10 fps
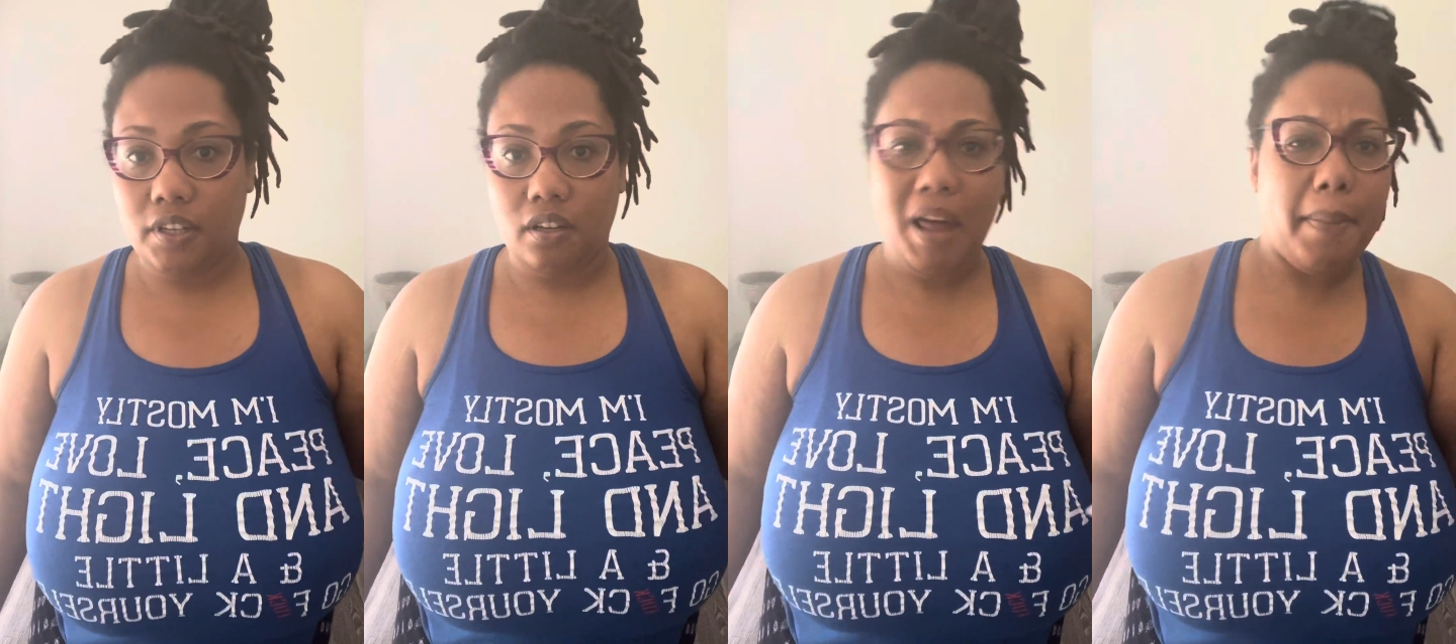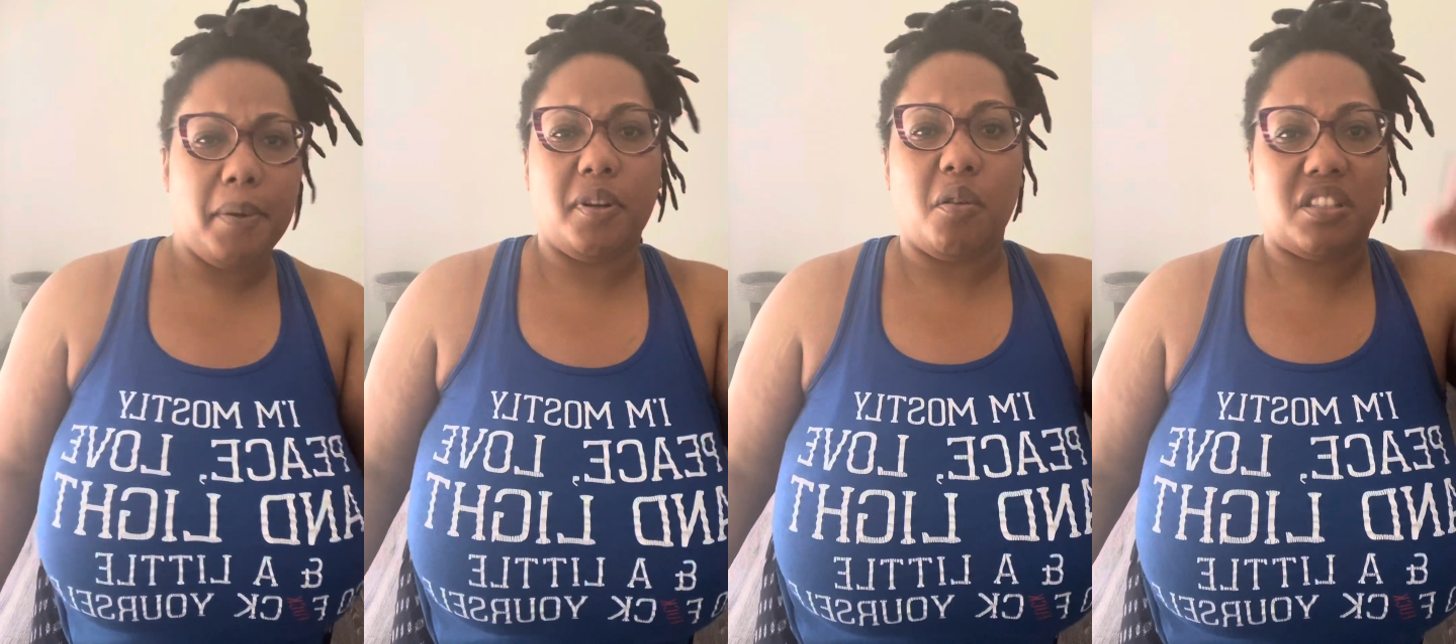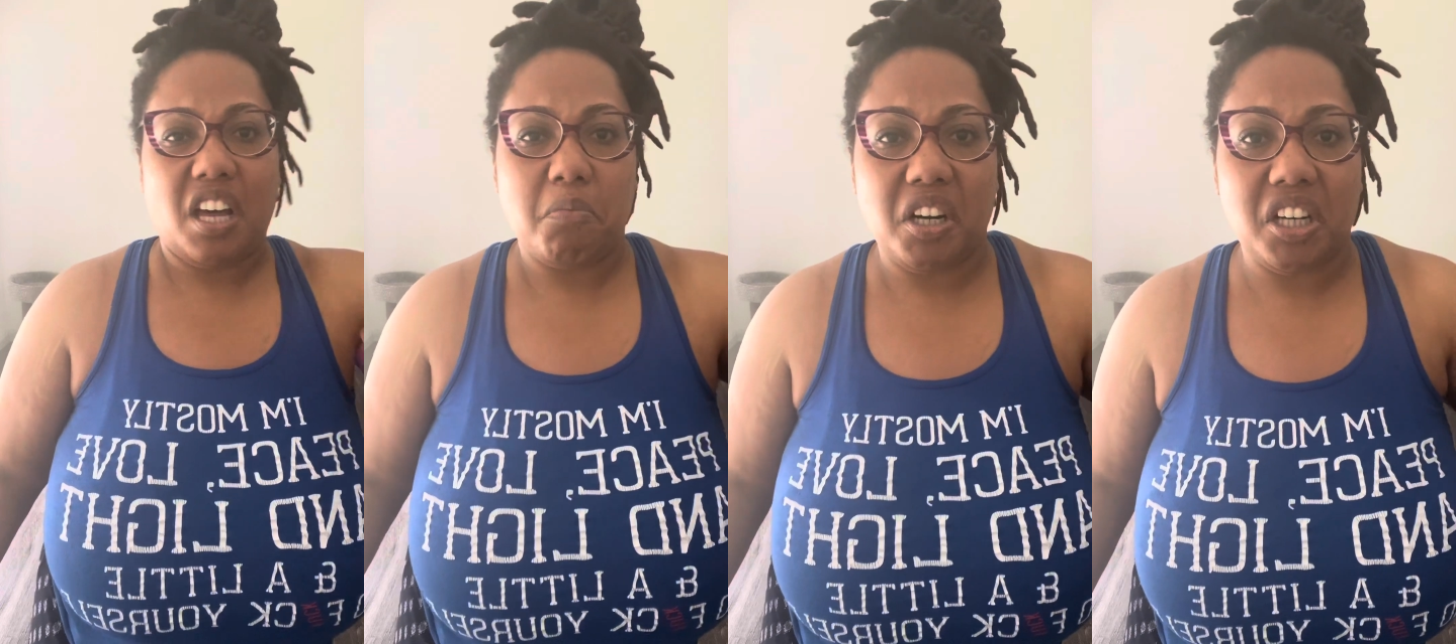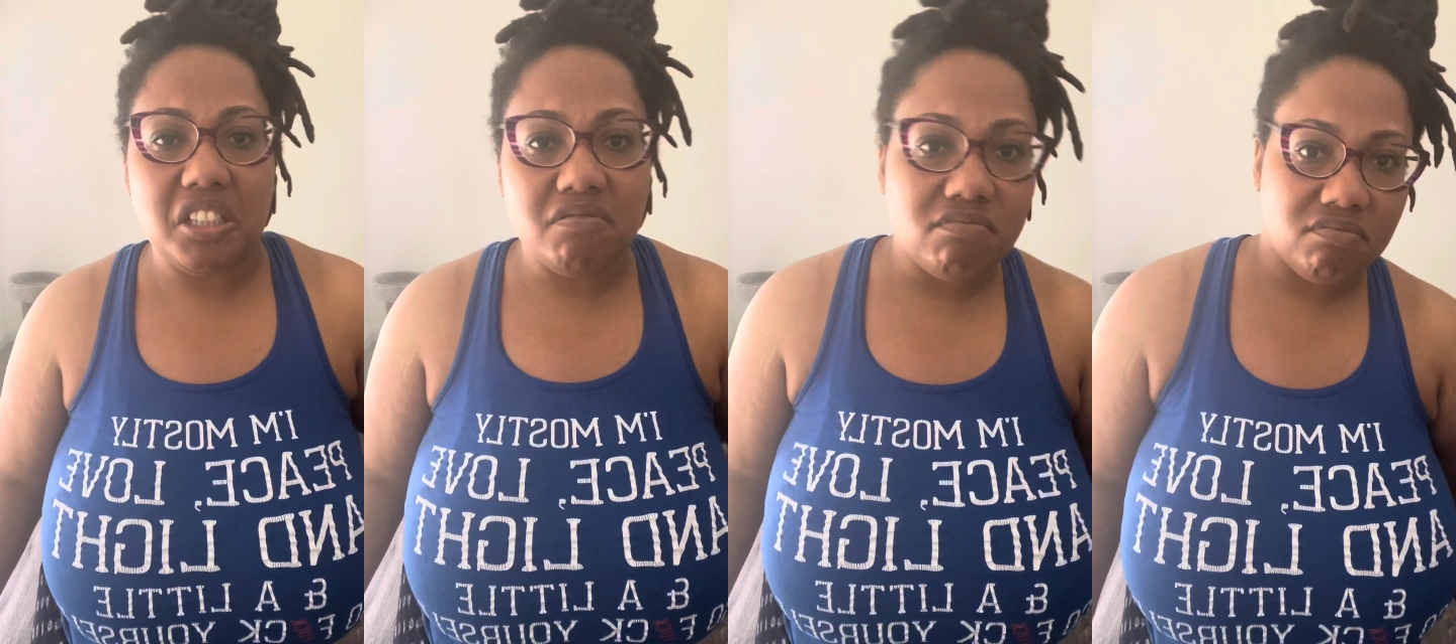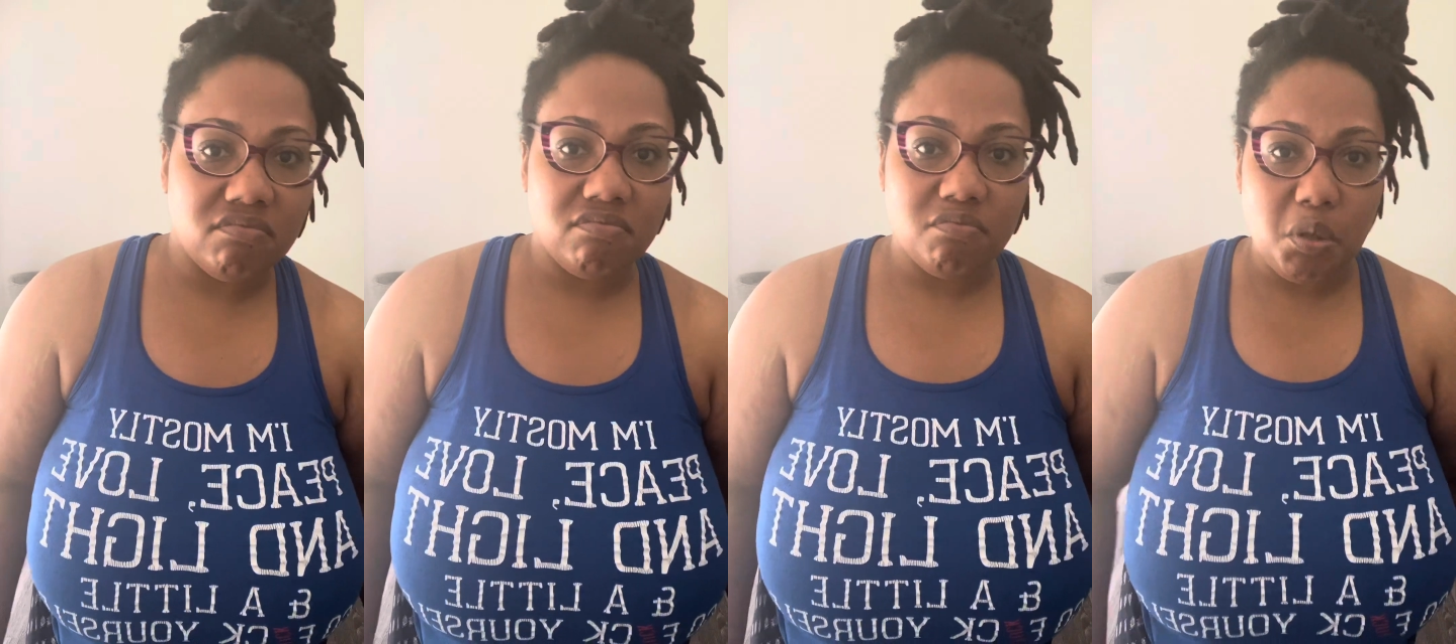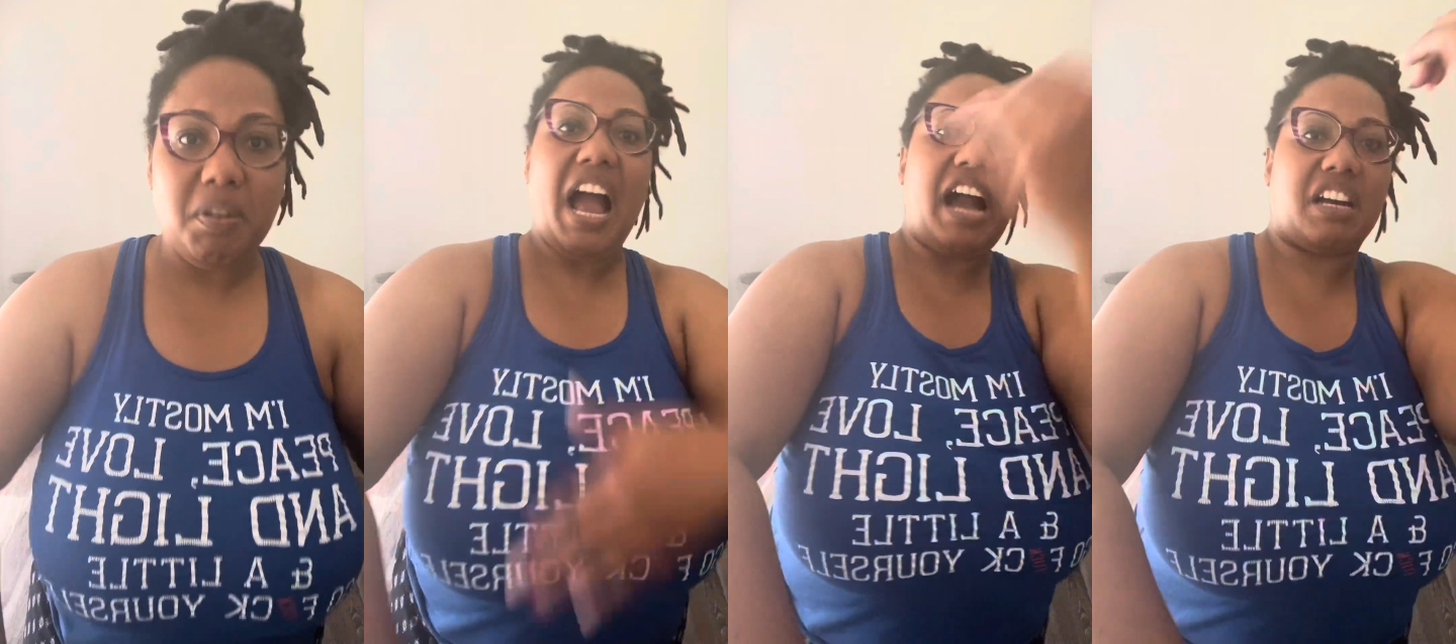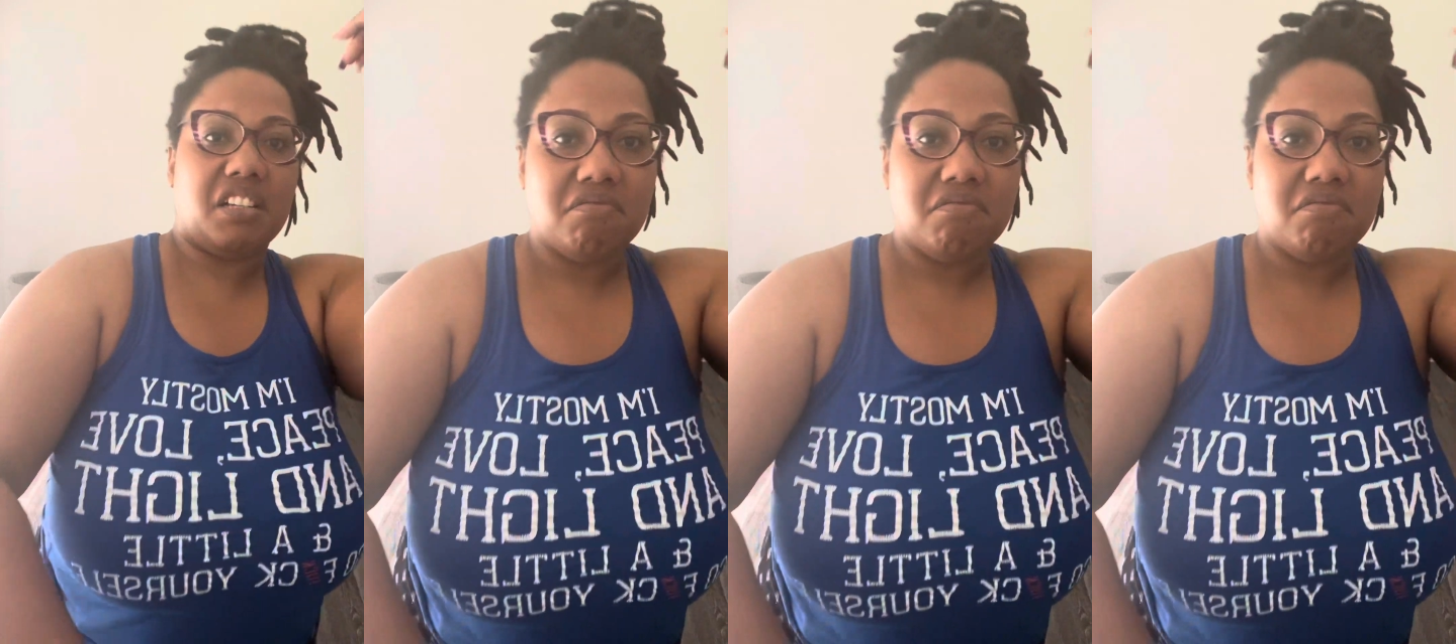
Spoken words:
Black people don't sunburn. We're Black.